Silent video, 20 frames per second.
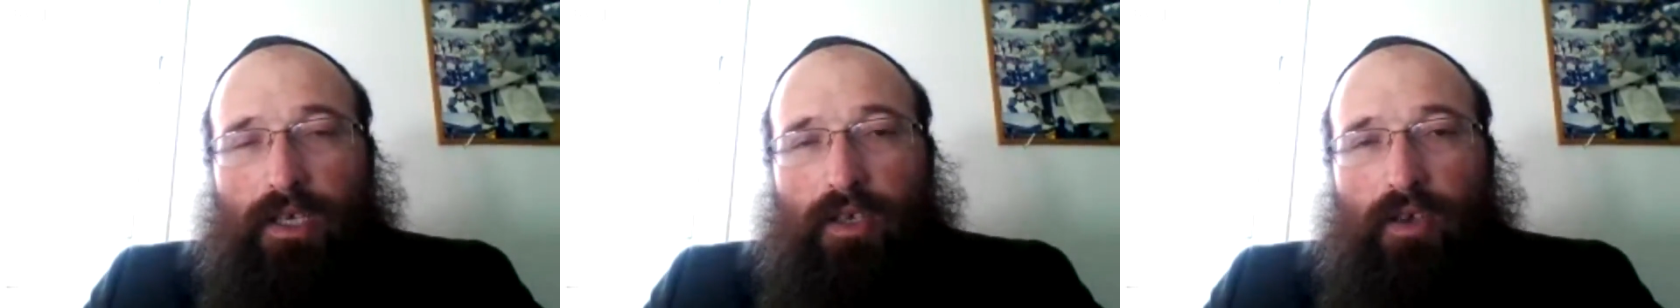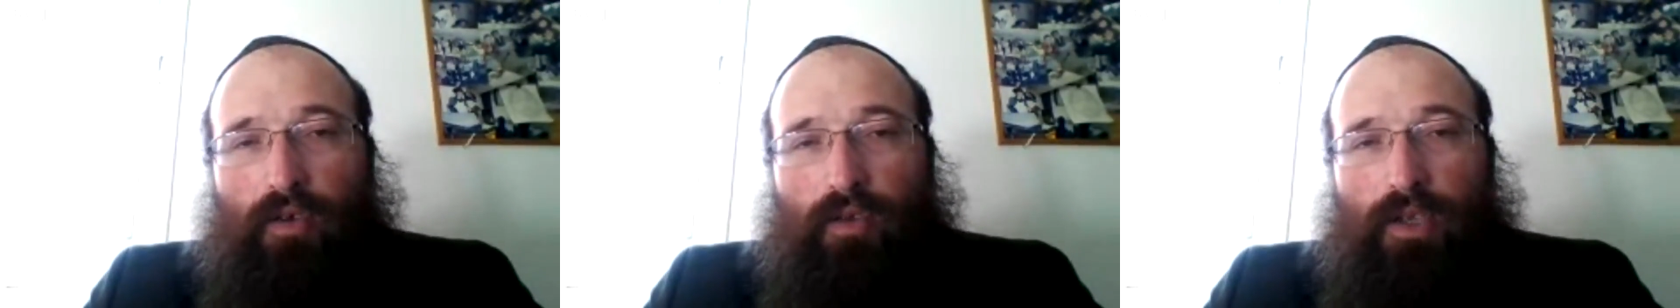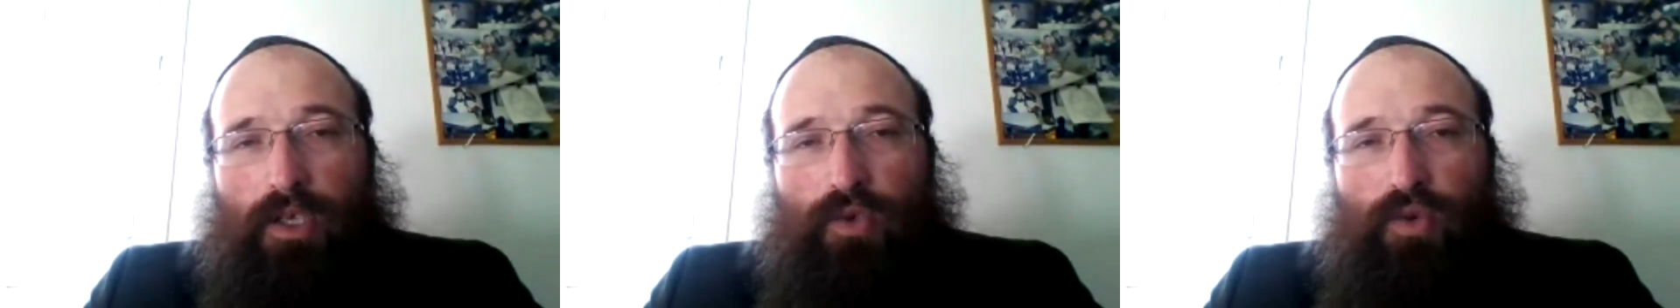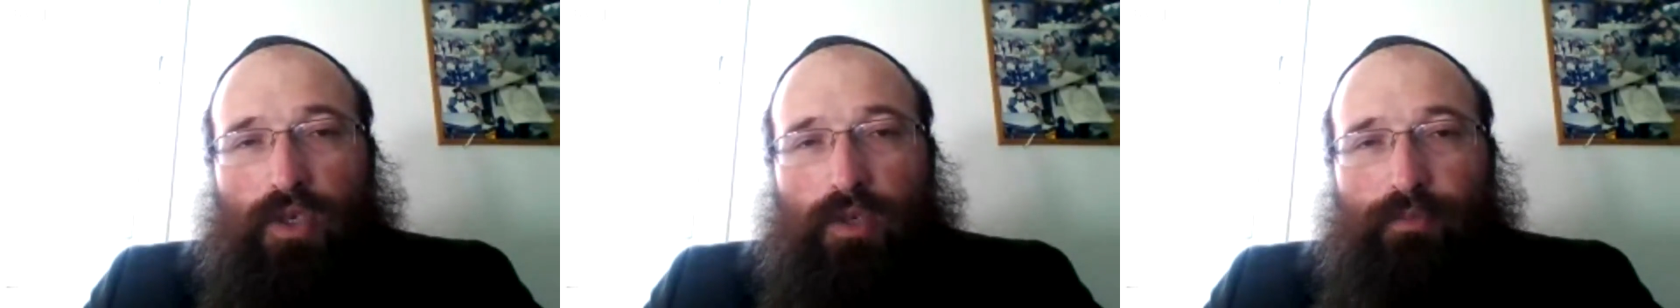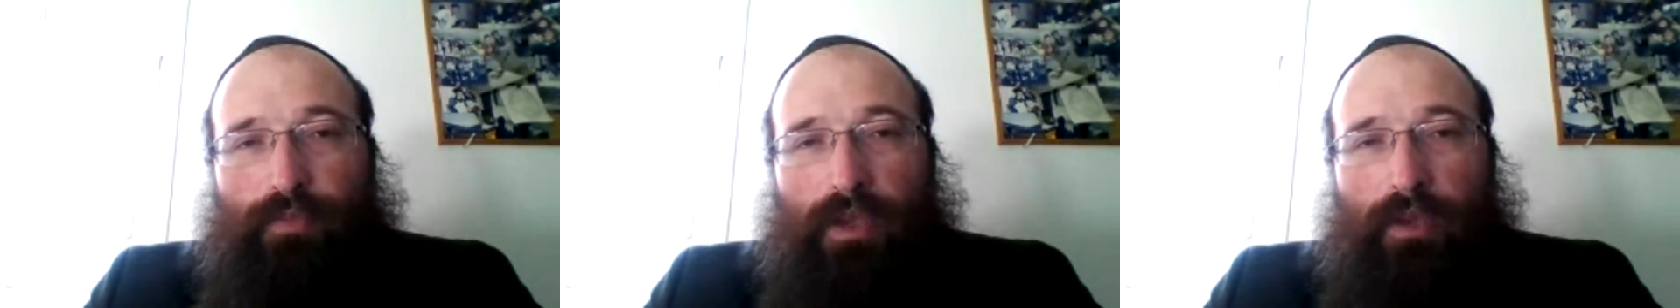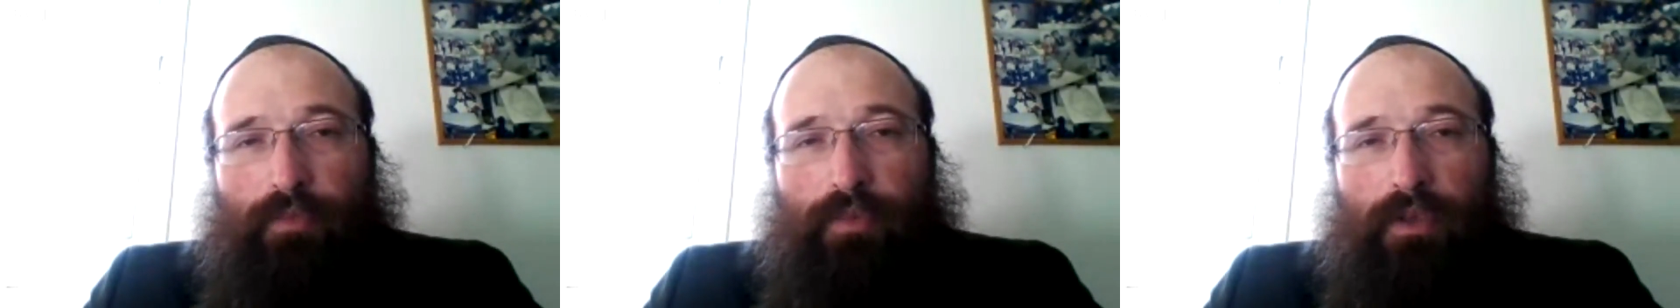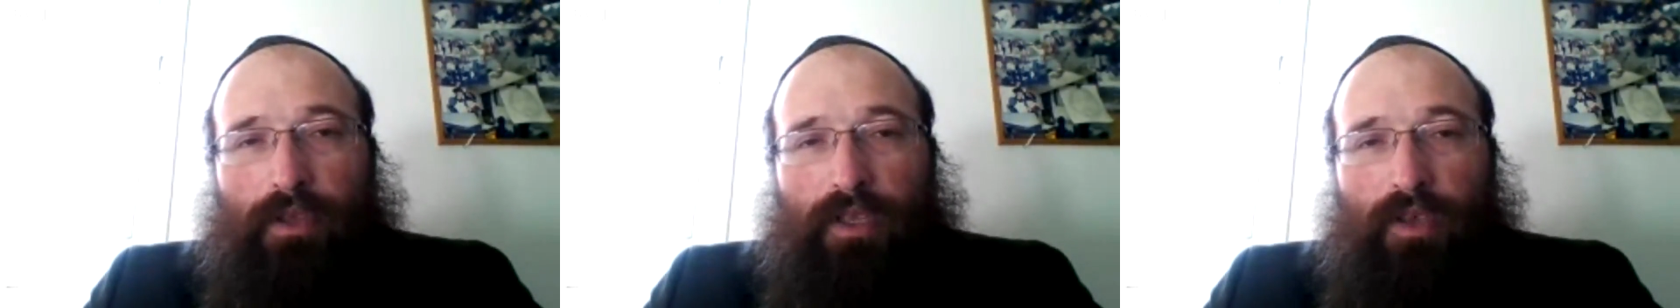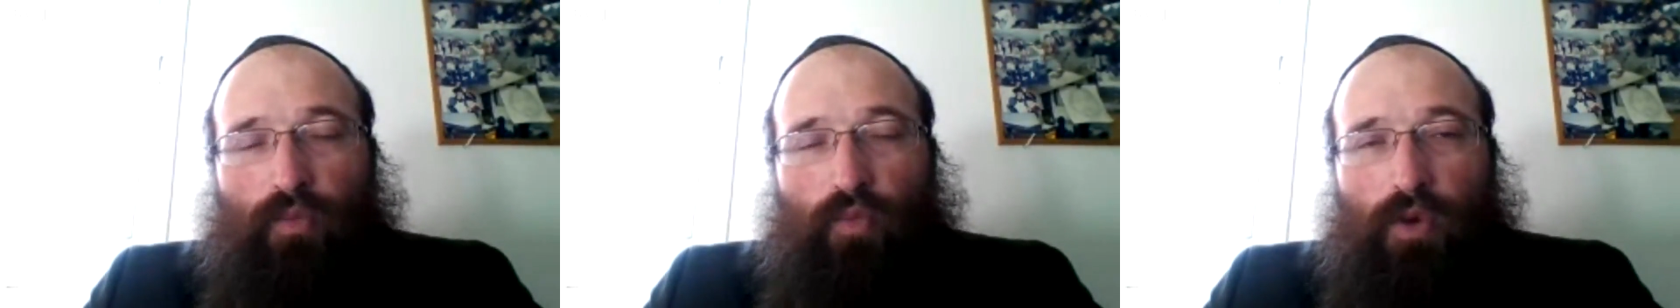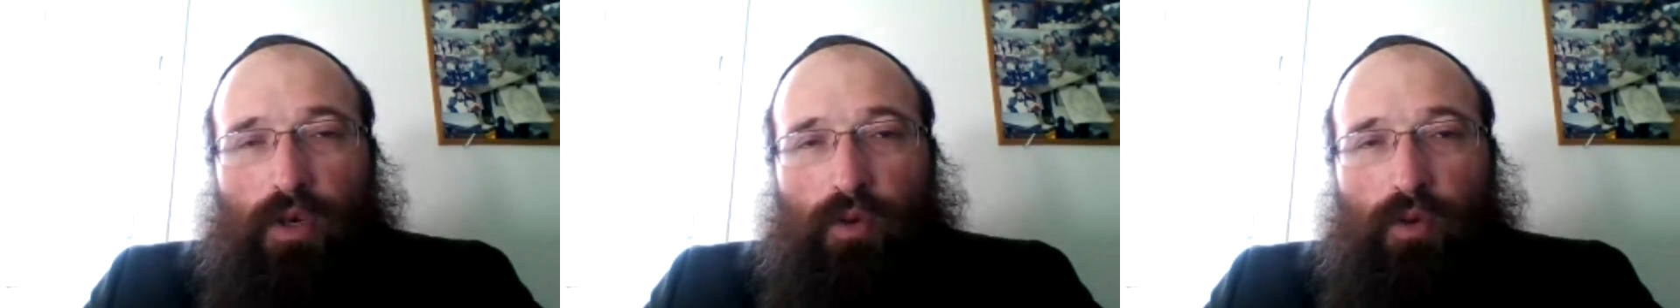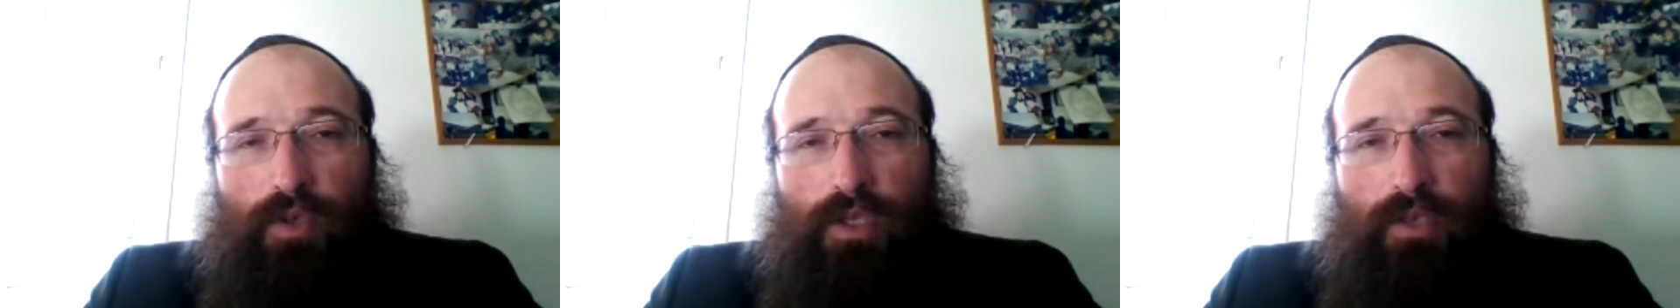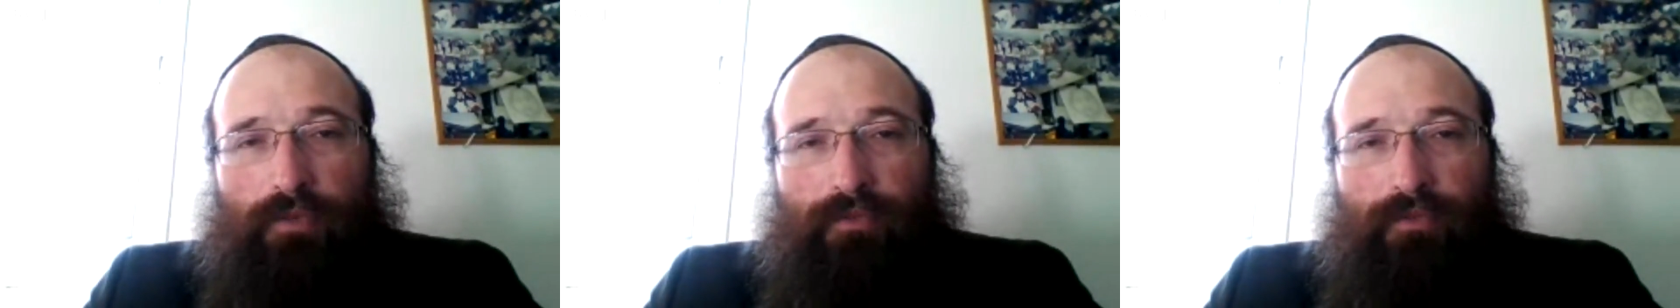They told the Jewish people the war was